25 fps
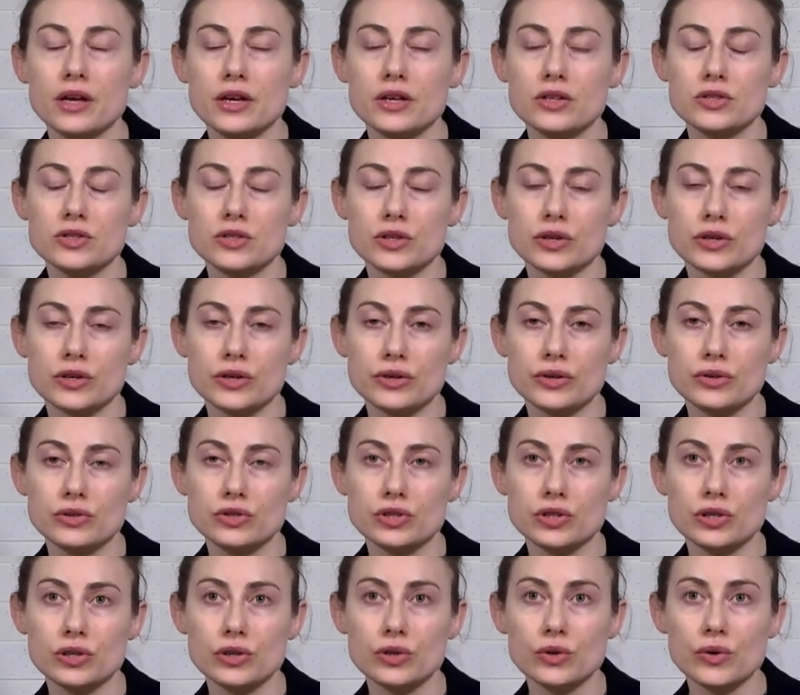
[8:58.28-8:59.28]
So
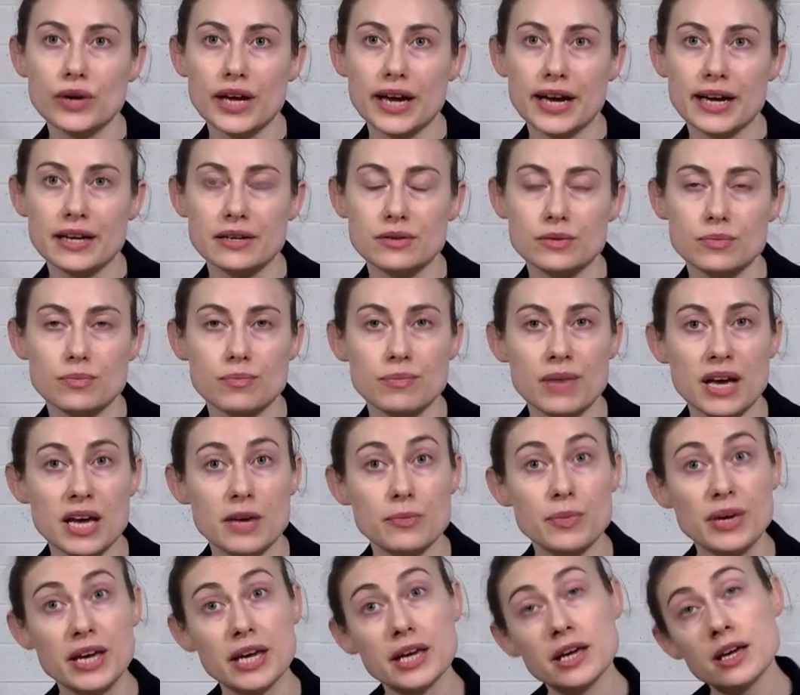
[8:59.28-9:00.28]
to look at
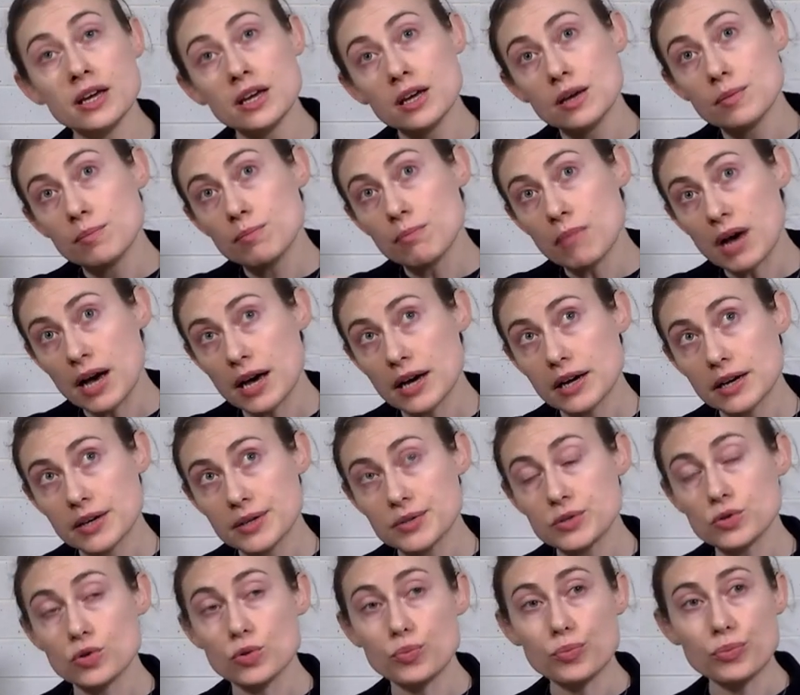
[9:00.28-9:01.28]
maybe
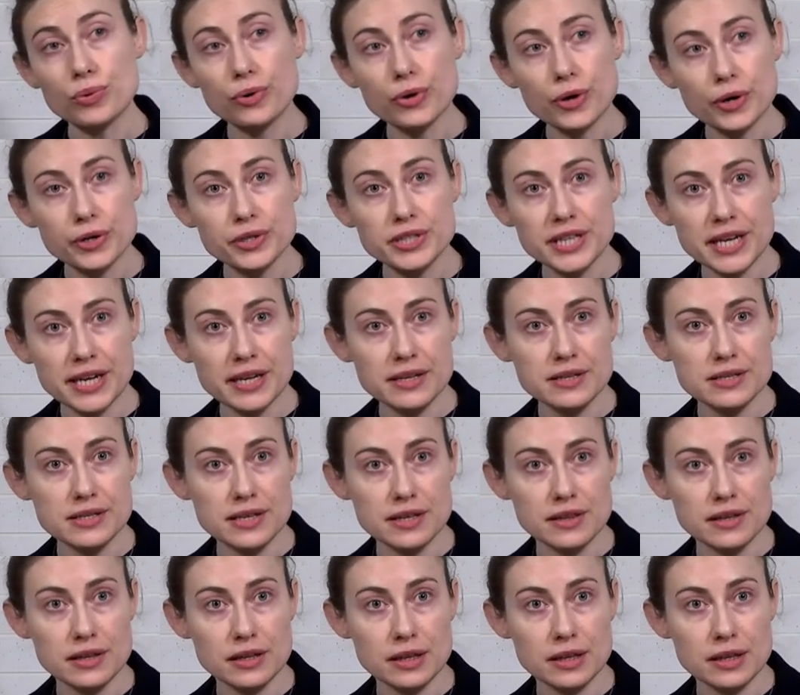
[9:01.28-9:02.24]
markers or proteins that the